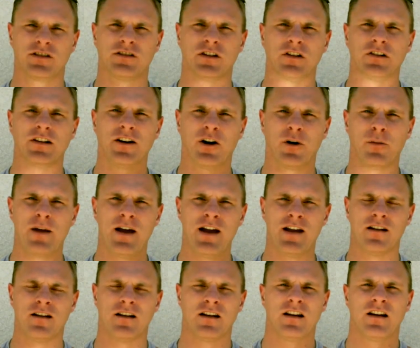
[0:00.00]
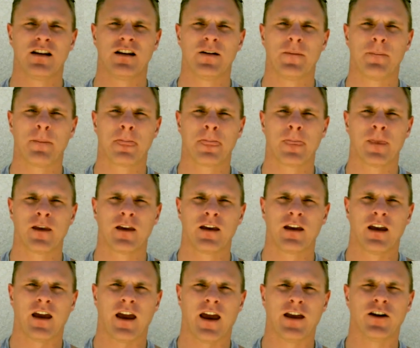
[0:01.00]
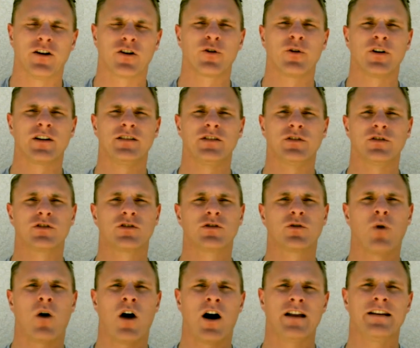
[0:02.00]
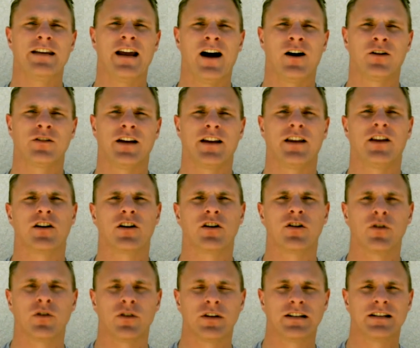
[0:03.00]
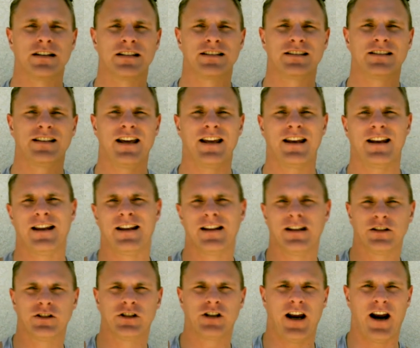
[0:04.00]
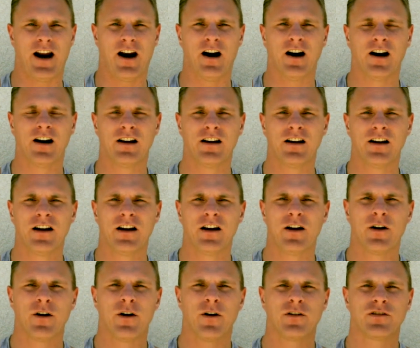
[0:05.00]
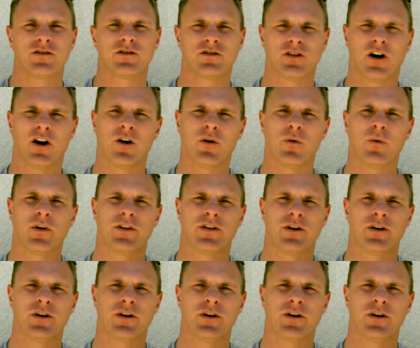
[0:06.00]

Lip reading: a little bit. And you're going to squat down like you're going to sit in a chair. Start with